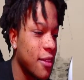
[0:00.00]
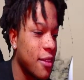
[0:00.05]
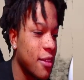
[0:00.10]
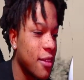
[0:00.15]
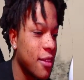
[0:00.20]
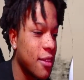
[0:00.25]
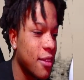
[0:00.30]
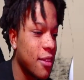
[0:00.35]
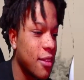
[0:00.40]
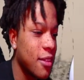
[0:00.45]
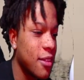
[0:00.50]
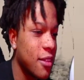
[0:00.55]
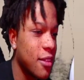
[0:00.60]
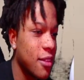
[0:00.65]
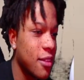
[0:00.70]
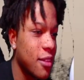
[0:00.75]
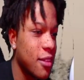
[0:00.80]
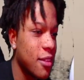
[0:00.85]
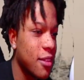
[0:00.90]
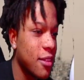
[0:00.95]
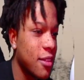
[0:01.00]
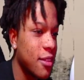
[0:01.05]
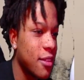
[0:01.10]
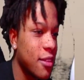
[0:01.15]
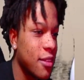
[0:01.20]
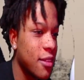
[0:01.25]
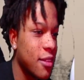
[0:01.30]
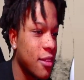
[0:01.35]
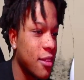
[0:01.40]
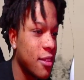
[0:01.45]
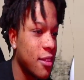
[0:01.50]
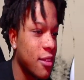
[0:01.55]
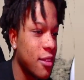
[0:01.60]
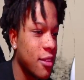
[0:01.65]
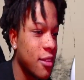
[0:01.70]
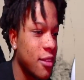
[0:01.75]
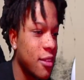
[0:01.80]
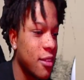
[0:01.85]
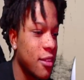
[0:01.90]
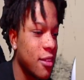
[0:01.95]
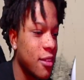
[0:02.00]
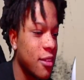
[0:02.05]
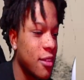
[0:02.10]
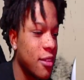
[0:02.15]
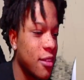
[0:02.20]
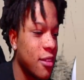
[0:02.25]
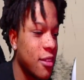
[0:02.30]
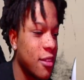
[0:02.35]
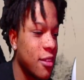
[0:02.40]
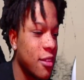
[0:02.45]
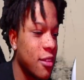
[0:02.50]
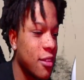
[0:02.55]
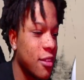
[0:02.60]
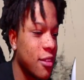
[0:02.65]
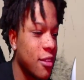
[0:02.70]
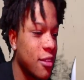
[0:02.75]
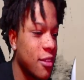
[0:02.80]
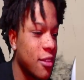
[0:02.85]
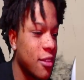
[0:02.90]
No words are spoken by the person on screen.